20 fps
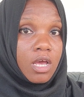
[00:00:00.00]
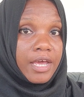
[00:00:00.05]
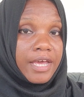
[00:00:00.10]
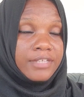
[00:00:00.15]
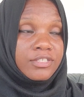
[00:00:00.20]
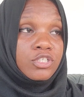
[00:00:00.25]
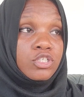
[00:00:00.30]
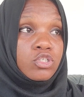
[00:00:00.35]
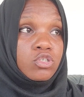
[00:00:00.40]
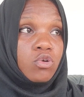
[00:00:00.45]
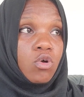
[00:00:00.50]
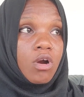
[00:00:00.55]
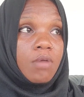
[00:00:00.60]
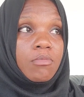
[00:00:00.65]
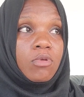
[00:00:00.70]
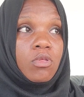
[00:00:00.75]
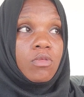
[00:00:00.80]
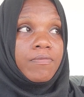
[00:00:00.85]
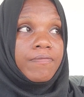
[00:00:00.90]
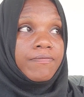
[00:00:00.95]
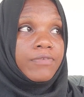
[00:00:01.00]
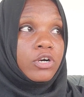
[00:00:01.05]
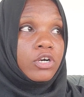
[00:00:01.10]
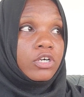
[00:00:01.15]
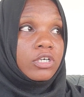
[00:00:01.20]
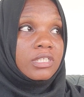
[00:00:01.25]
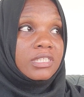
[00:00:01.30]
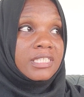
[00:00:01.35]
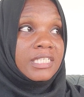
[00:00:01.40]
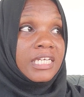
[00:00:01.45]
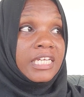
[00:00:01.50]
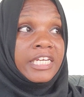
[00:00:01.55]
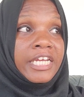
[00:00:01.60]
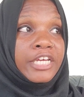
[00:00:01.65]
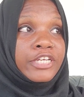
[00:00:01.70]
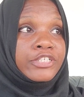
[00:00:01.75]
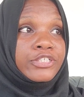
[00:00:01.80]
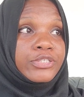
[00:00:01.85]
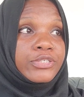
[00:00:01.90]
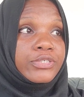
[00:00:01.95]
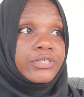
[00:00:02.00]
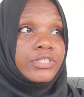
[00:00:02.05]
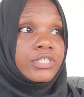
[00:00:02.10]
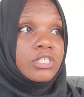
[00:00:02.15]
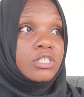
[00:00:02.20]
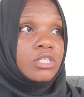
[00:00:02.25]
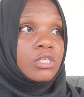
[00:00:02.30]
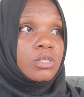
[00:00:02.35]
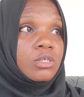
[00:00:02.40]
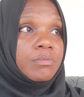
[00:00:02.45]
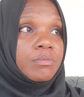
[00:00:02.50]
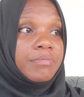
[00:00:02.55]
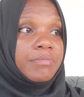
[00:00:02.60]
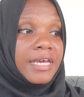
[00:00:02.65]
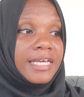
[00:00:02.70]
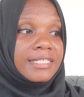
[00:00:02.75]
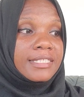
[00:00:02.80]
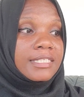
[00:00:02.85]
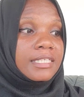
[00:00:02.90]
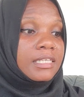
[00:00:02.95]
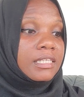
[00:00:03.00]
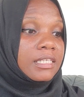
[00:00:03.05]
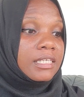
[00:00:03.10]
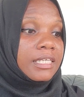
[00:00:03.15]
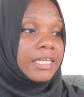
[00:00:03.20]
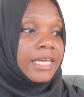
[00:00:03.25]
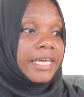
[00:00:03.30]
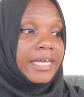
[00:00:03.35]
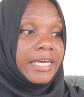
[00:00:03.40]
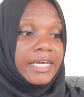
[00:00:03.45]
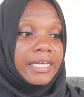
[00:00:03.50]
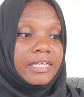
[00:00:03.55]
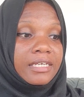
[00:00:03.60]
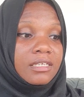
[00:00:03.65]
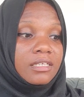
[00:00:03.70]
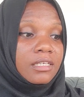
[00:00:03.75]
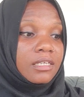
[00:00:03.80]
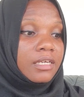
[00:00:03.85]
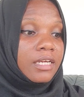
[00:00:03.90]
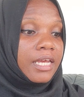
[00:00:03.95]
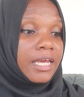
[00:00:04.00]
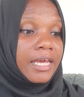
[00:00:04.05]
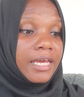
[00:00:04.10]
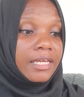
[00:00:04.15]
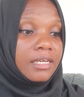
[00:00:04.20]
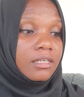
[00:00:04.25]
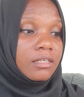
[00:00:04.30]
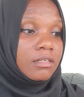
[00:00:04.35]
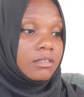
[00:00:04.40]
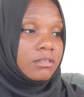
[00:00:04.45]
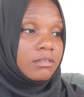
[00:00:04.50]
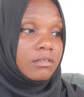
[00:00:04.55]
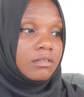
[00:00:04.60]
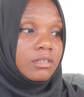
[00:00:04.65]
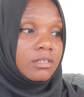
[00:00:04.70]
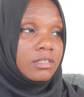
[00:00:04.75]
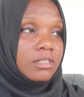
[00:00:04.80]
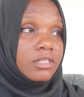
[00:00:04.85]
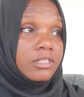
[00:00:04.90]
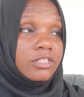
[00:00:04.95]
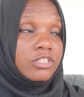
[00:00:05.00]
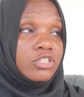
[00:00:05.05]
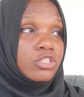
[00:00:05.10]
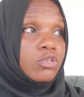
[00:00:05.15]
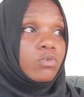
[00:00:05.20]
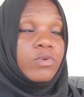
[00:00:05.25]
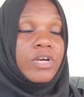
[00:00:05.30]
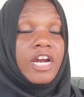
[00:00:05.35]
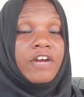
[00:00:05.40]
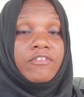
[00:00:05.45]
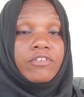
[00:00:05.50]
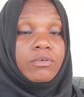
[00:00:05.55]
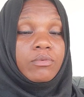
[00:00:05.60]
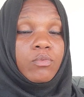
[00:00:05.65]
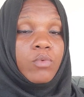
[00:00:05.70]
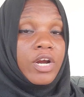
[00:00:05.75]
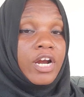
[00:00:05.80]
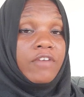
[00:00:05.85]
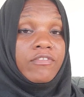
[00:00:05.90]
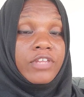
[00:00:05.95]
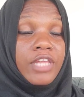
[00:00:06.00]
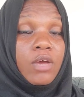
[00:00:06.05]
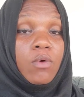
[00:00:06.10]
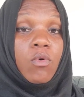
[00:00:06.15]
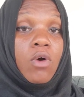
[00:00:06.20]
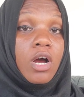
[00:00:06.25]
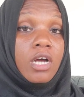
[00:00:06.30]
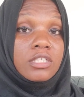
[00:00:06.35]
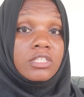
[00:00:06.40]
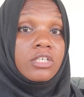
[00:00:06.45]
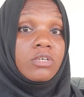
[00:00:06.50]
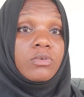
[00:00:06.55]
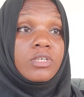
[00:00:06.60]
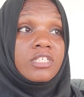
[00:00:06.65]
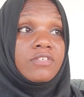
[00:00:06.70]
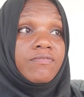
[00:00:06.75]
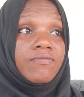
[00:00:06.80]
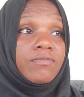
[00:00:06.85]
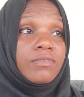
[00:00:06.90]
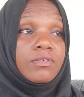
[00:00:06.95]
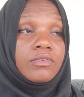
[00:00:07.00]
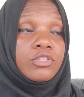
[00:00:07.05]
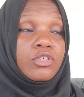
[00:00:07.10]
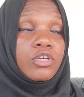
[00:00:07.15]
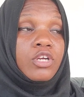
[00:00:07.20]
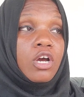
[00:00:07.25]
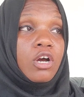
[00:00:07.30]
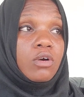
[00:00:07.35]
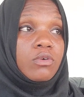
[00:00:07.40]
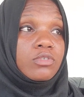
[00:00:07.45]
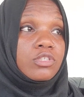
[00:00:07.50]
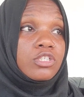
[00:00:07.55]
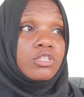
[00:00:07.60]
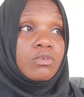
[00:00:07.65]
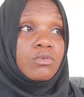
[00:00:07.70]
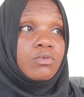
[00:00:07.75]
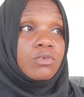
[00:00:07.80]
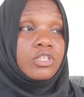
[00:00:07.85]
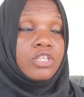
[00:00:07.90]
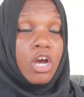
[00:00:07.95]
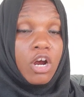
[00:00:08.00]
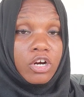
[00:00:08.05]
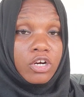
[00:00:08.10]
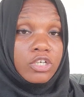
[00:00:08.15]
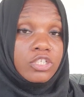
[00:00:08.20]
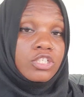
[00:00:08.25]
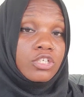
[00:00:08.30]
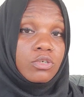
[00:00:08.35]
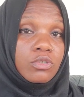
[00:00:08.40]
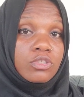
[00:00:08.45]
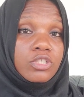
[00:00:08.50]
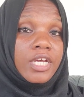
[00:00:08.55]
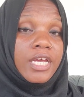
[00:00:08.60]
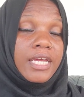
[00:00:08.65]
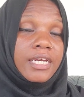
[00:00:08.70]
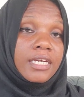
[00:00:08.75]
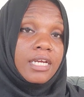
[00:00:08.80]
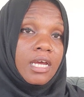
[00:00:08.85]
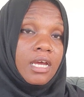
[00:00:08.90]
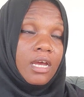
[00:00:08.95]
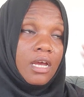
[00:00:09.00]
It's normal for teenagers to basically hit and do whatever whatever they want to is you know to younger children